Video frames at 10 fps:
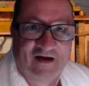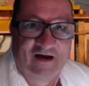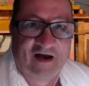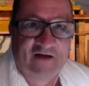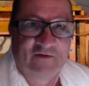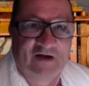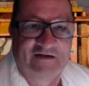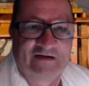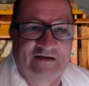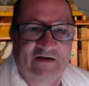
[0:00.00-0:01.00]
I
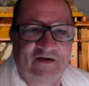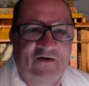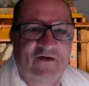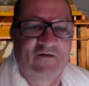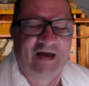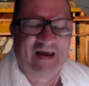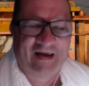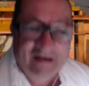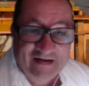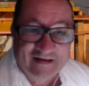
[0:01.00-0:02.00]
didn't know
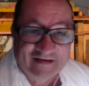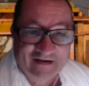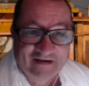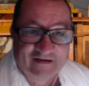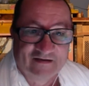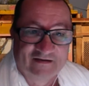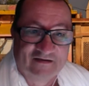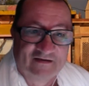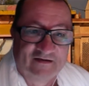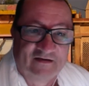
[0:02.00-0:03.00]
anything.
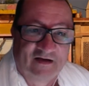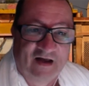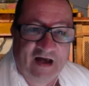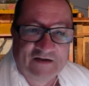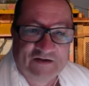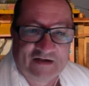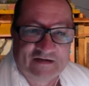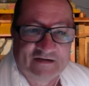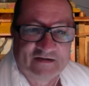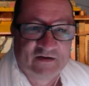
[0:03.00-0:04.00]
I
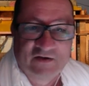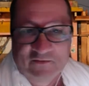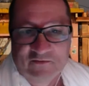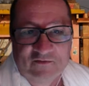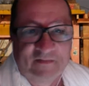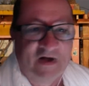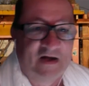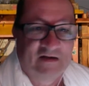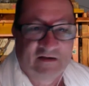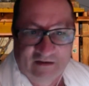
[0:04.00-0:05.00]
just knew
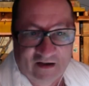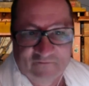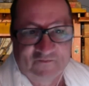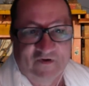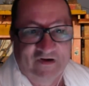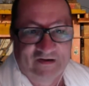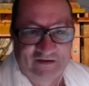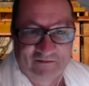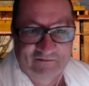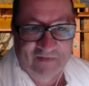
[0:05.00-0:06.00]
my
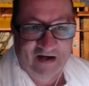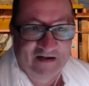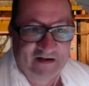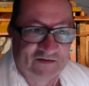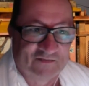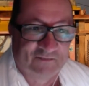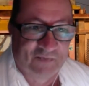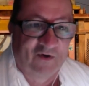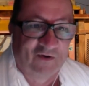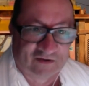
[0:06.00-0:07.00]
girlfriend, my
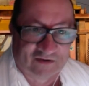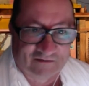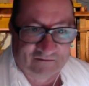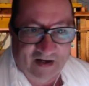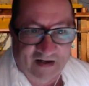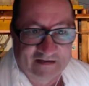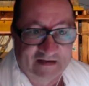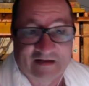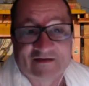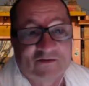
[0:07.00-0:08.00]
sport, and
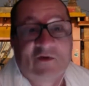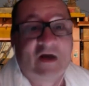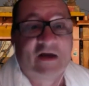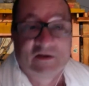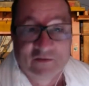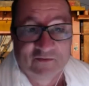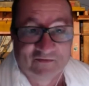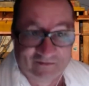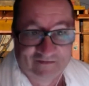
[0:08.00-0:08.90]
that's all I knew.